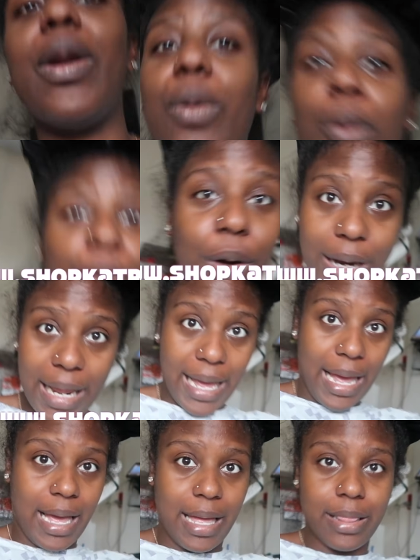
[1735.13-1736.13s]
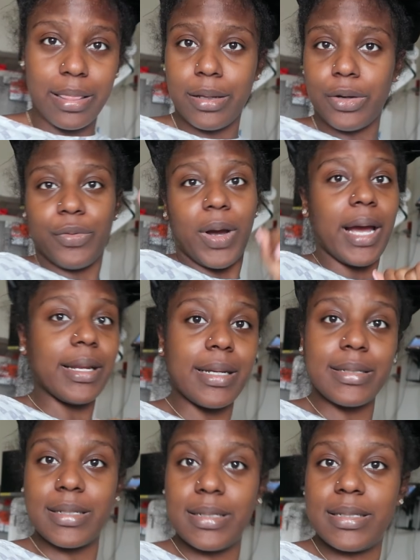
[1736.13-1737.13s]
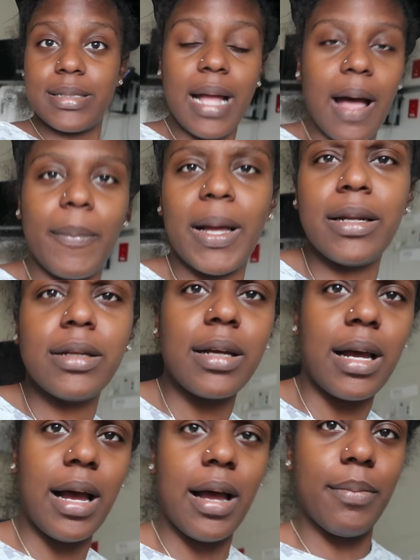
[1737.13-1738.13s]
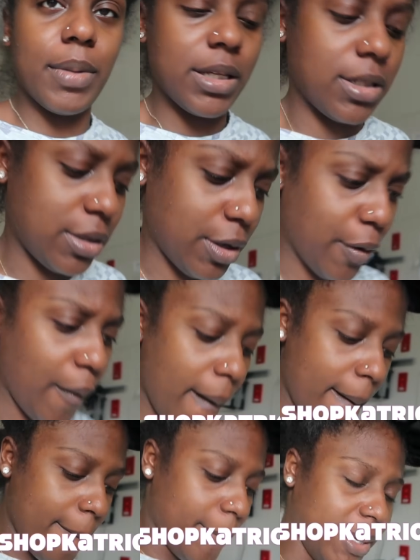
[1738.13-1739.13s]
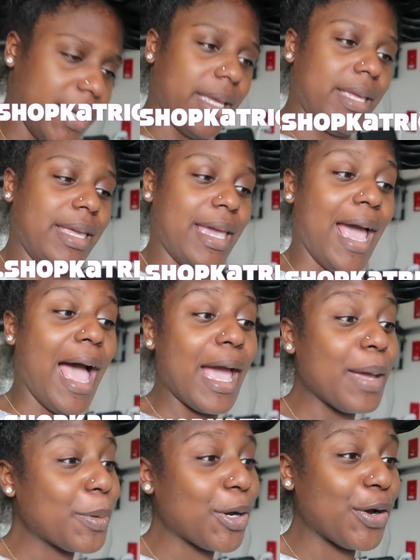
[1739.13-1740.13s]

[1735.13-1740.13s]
and all that, the grind doesn't stop. I look a hot mess though. But yeah, I'm